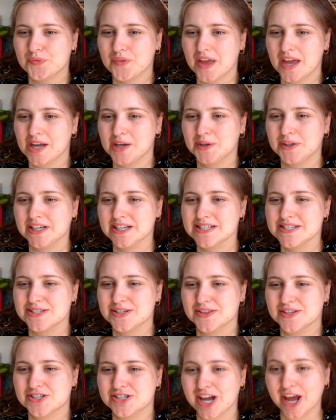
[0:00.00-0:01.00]
Anyone else
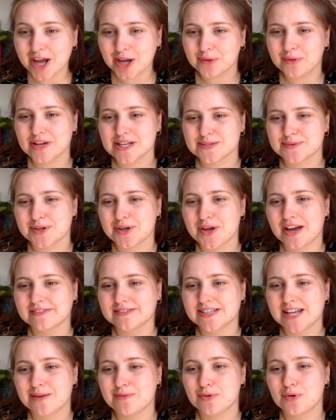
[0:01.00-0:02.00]
do the Jet quiz where you have
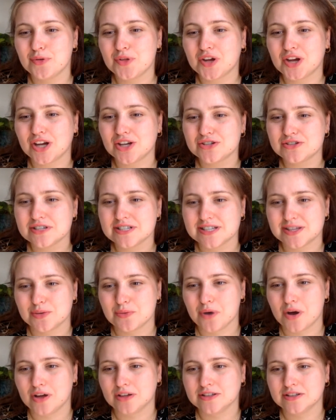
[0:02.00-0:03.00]
to name all the countries in the
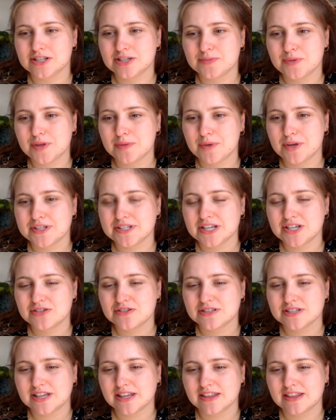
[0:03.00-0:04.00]
world? It used to be the most
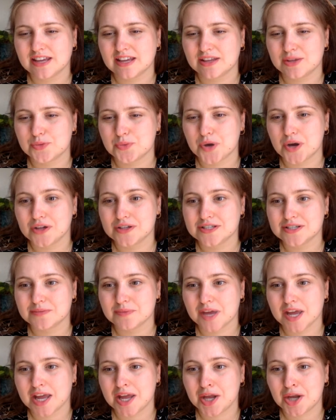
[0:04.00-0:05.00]
interesting thing in the world to
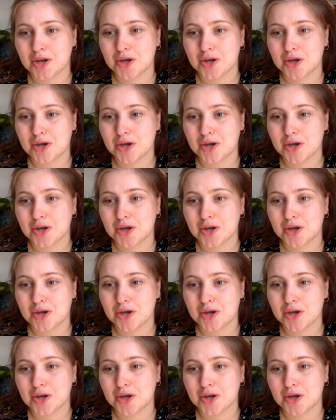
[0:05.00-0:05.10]
me.